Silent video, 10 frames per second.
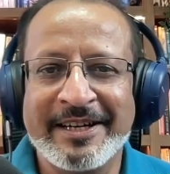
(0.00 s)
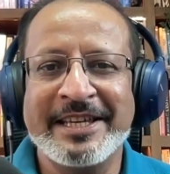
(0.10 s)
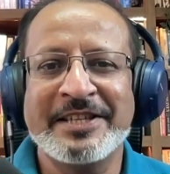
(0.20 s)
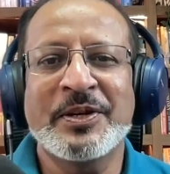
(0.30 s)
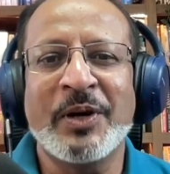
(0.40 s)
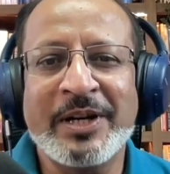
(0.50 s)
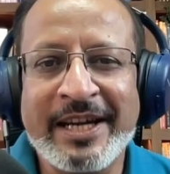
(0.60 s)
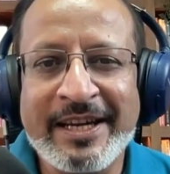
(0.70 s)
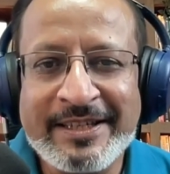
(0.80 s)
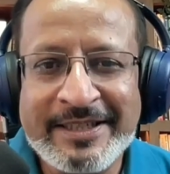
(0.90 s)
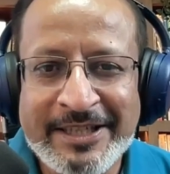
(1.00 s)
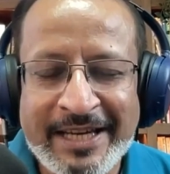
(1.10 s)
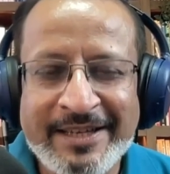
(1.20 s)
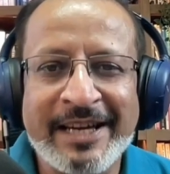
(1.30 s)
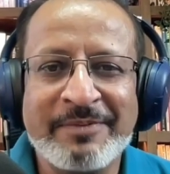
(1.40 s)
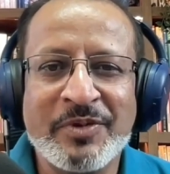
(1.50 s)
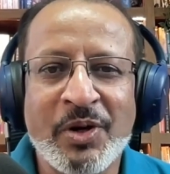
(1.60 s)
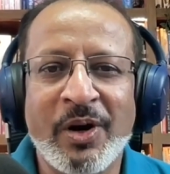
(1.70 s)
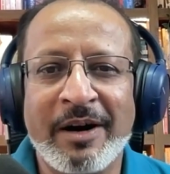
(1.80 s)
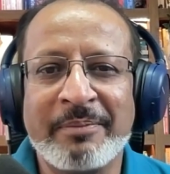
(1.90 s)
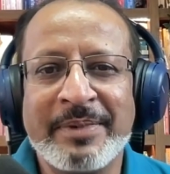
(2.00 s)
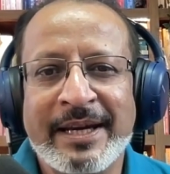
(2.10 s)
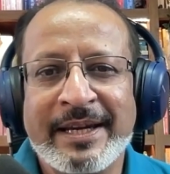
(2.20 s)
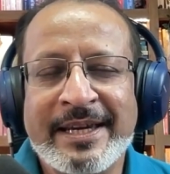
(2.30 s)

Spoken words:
He's got a daytime job.